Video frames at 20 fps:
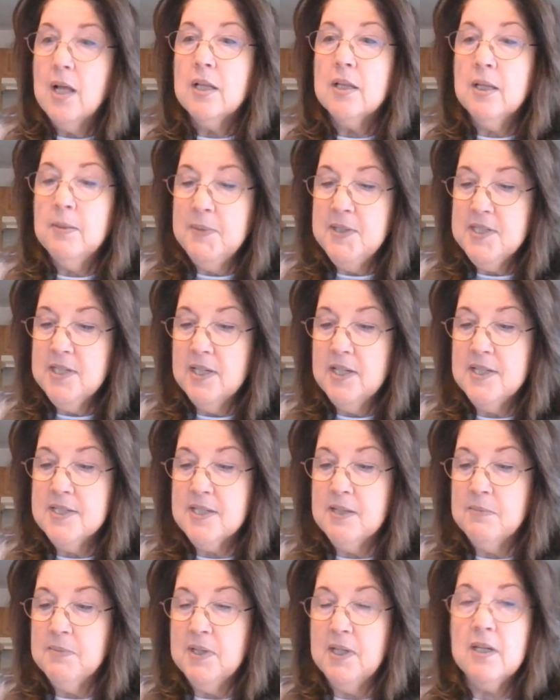Let me tell you
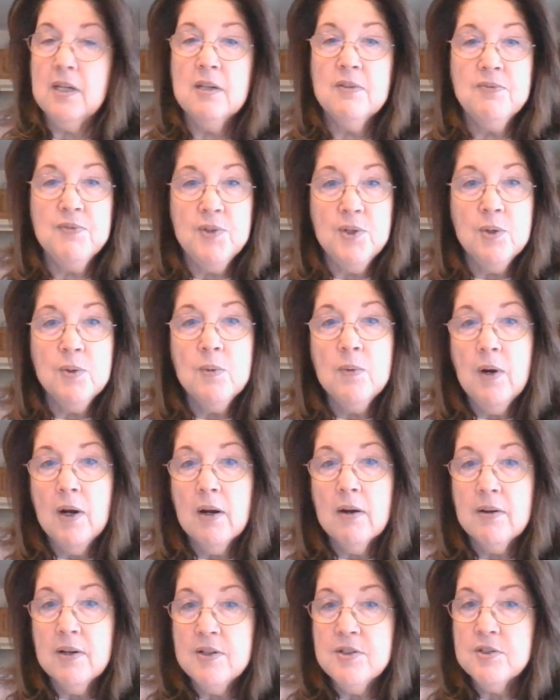something. If you
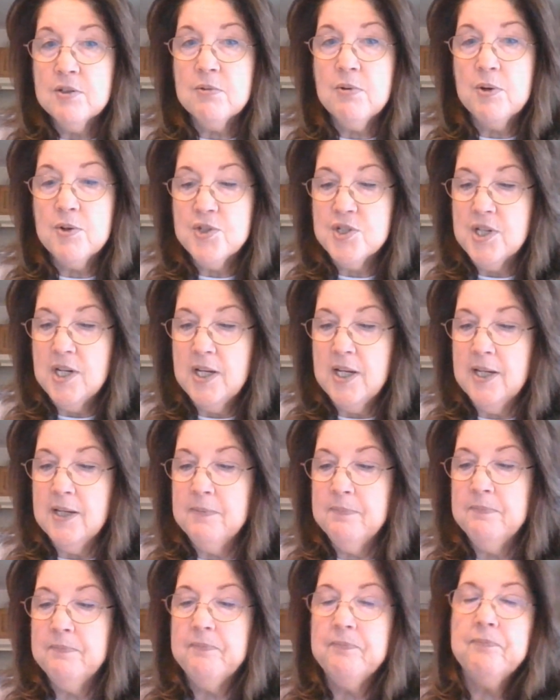are into
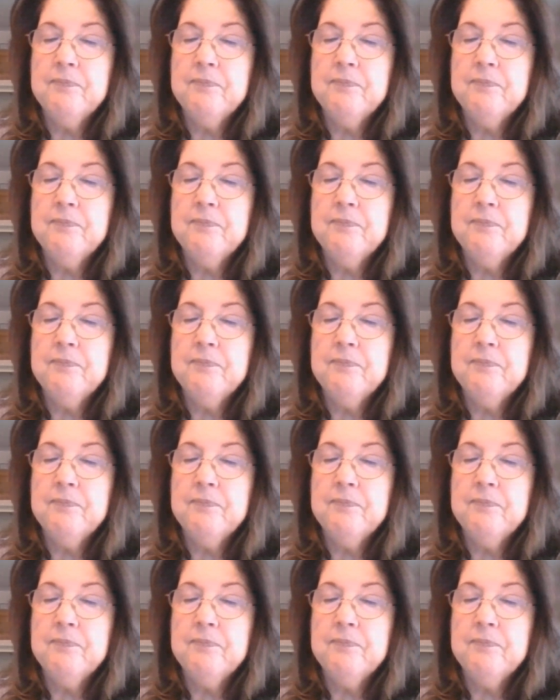crocheting,